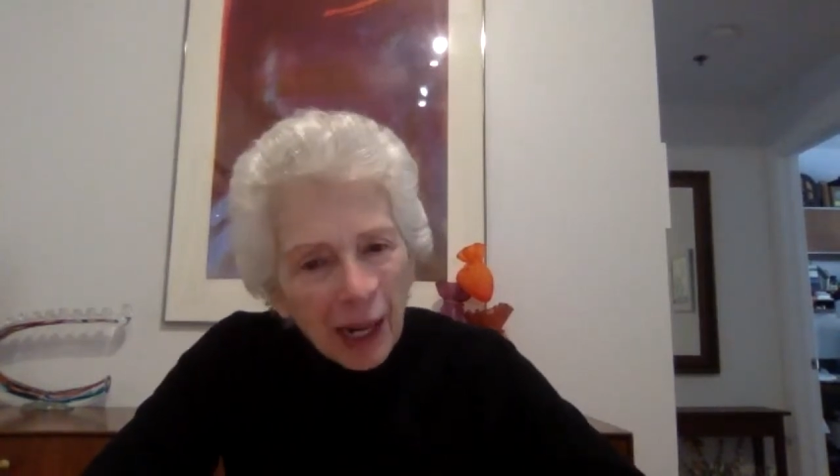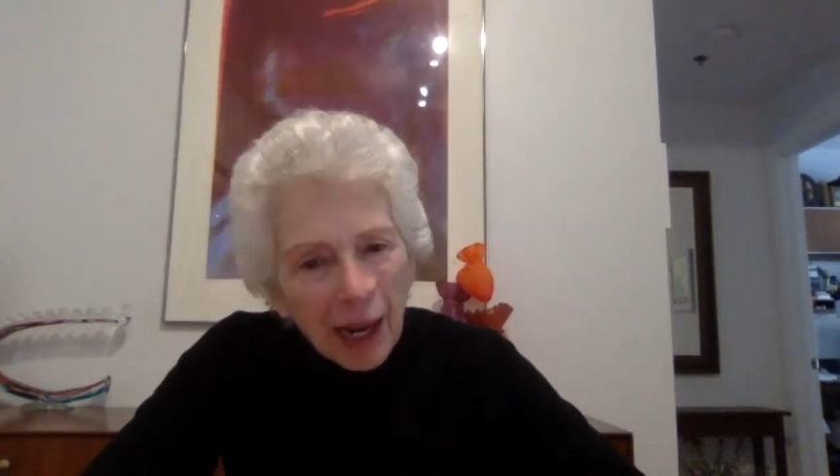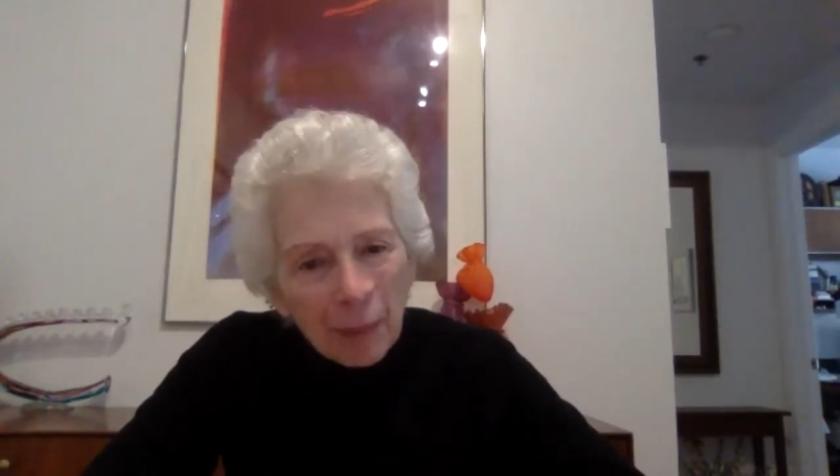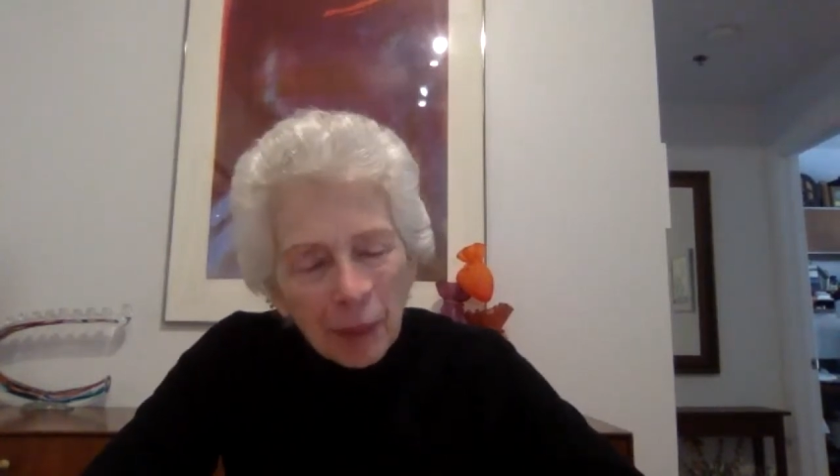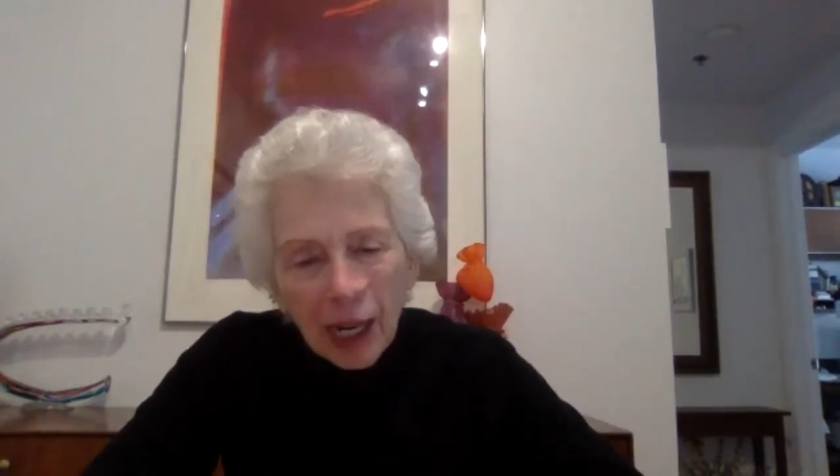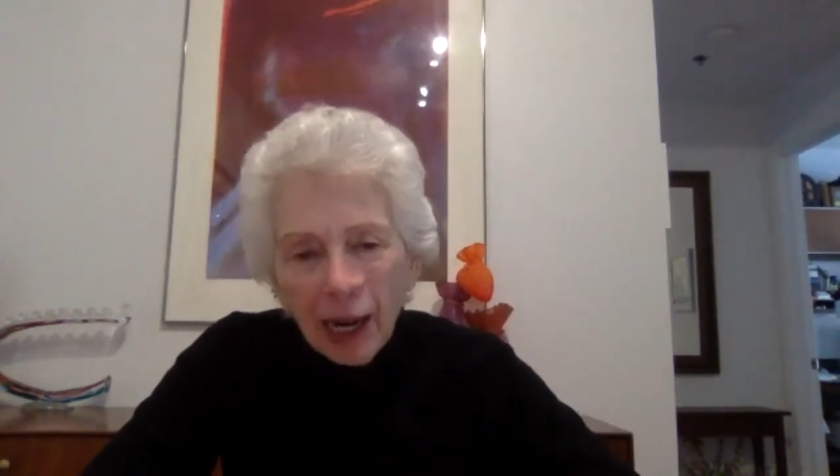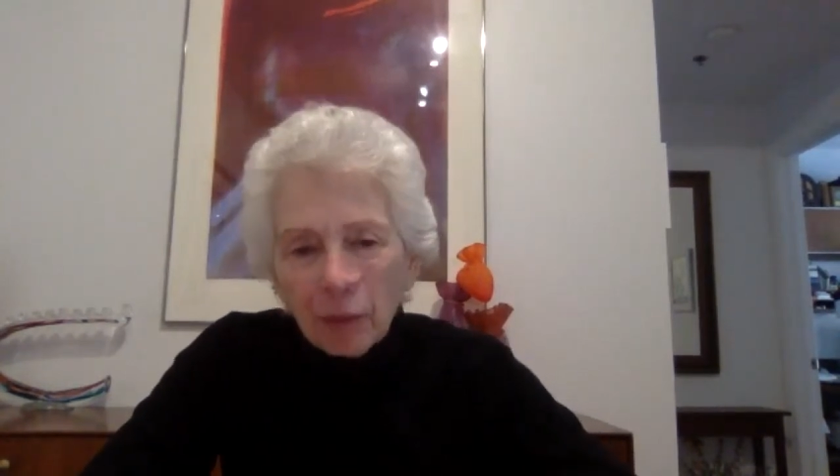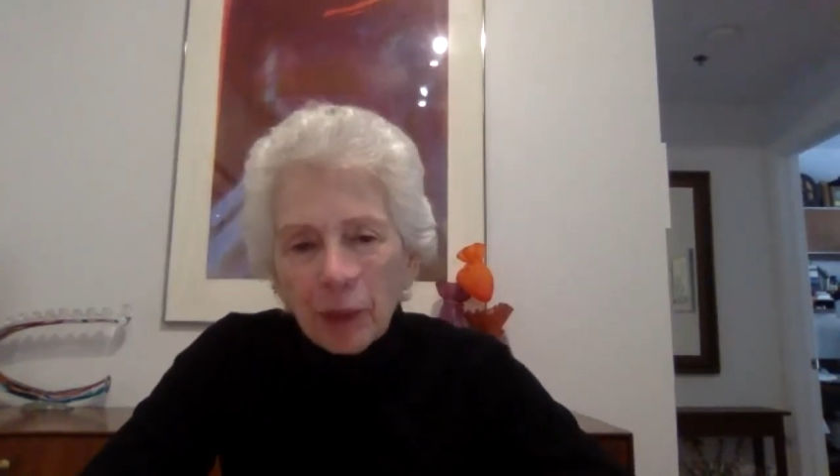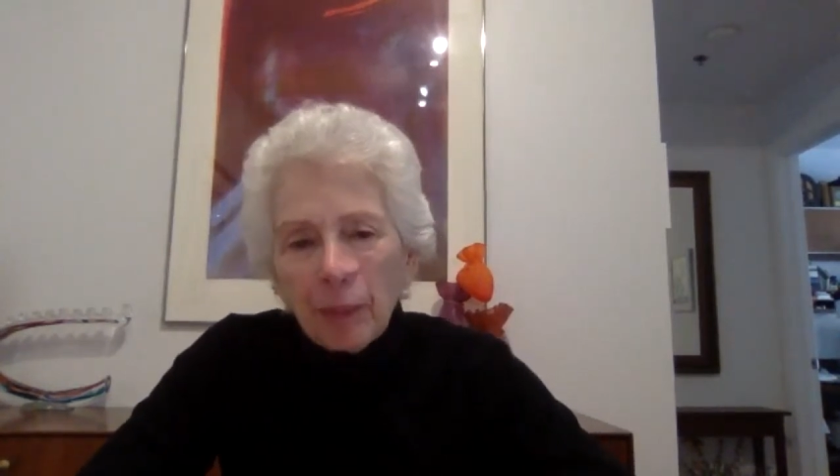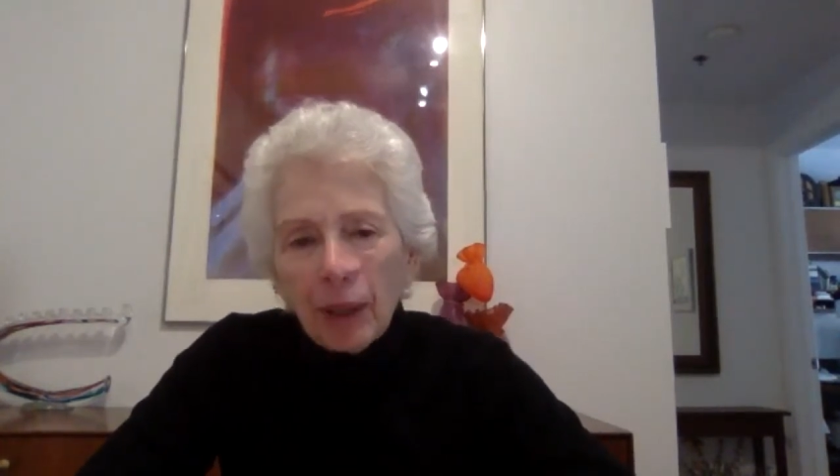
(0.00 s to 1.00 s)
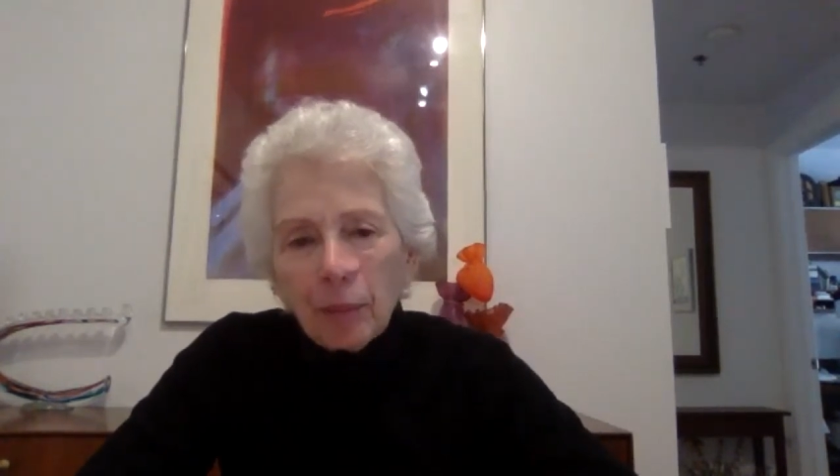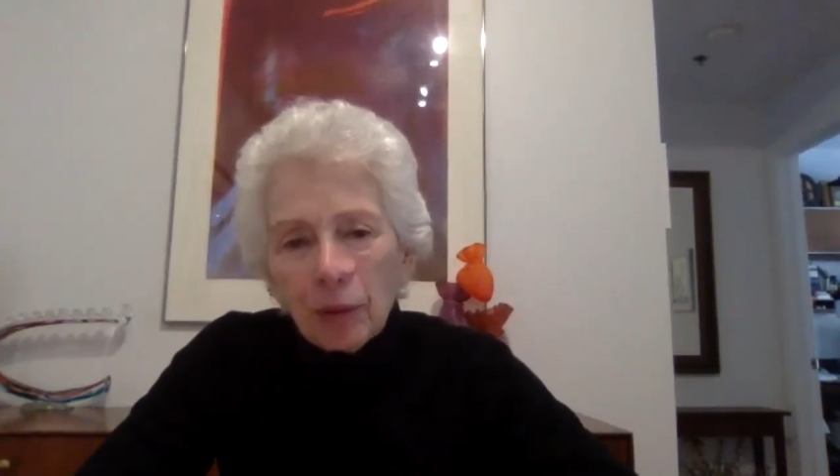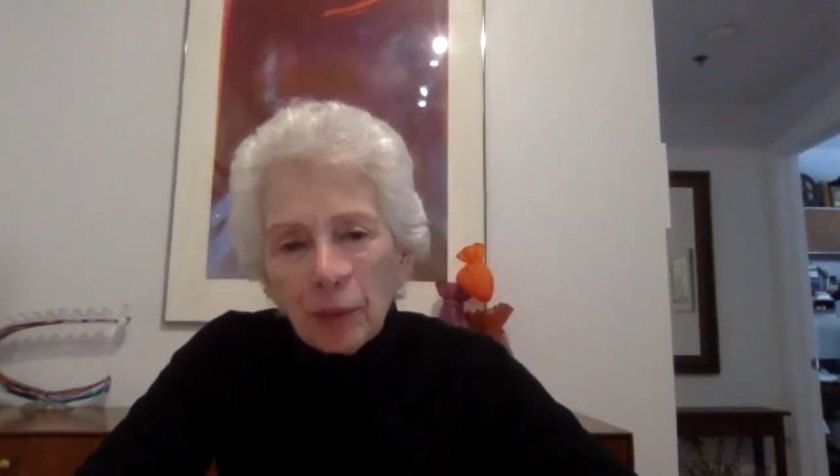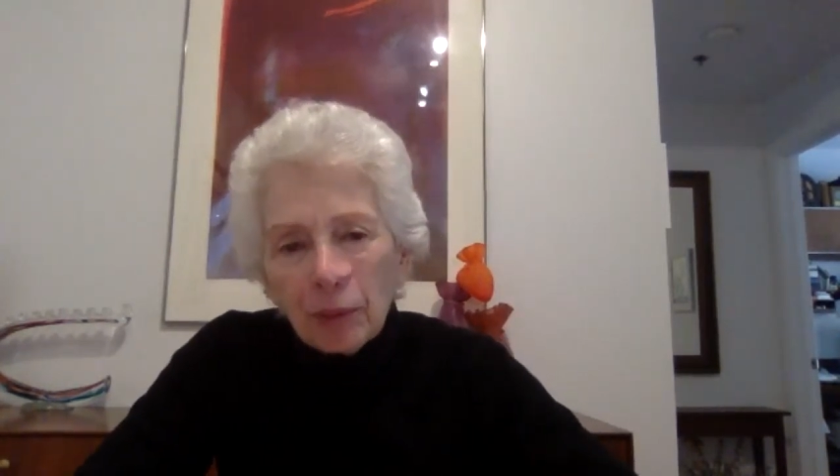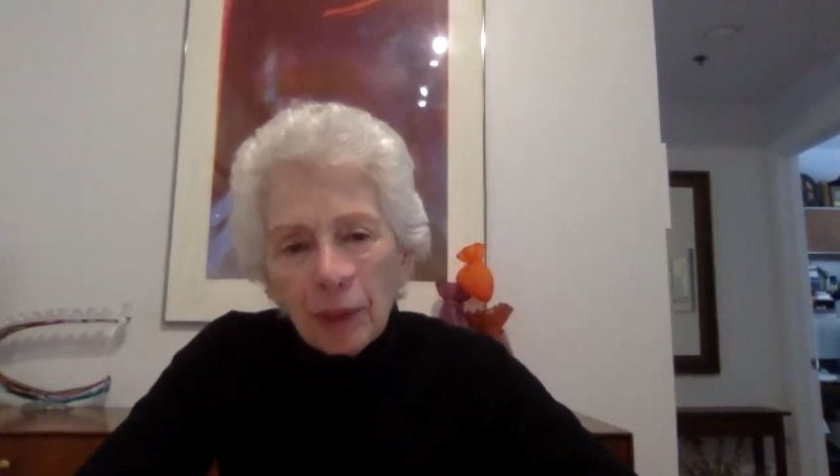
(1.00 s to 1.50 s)
I mean, I
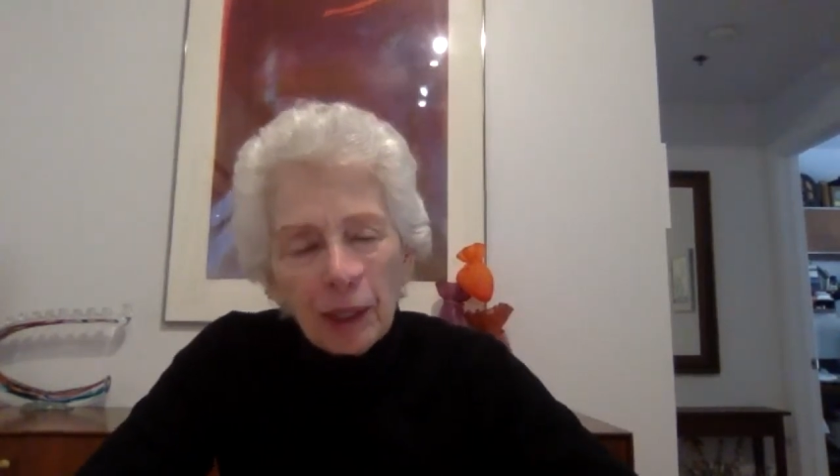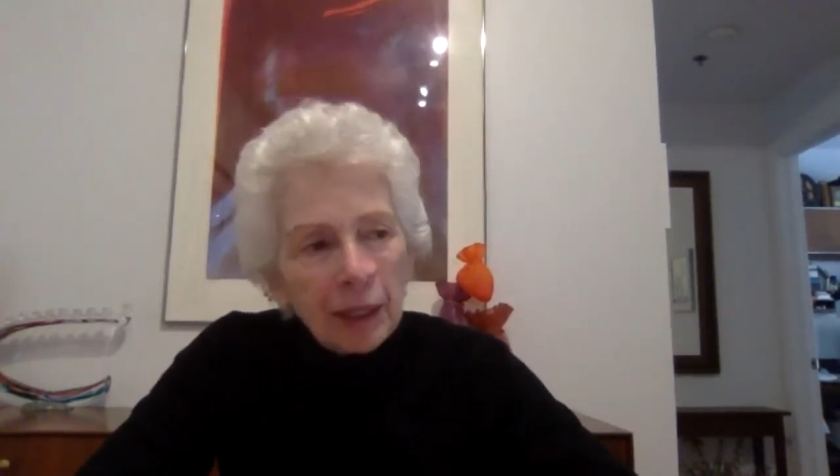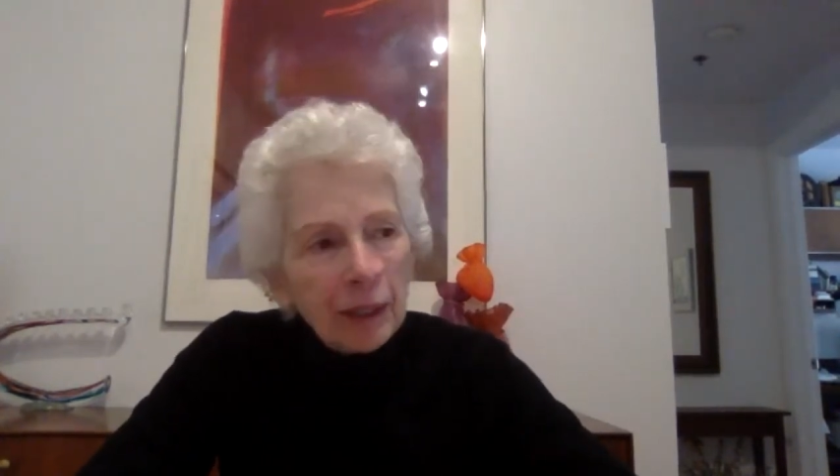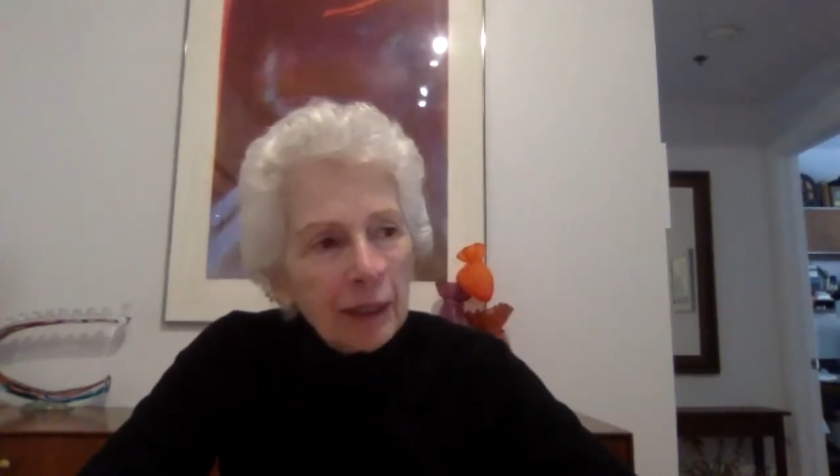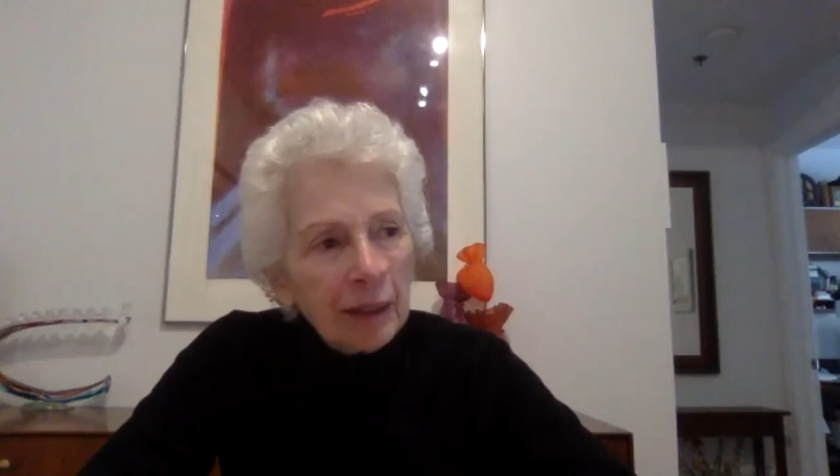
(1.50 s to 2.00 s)
remember, uh,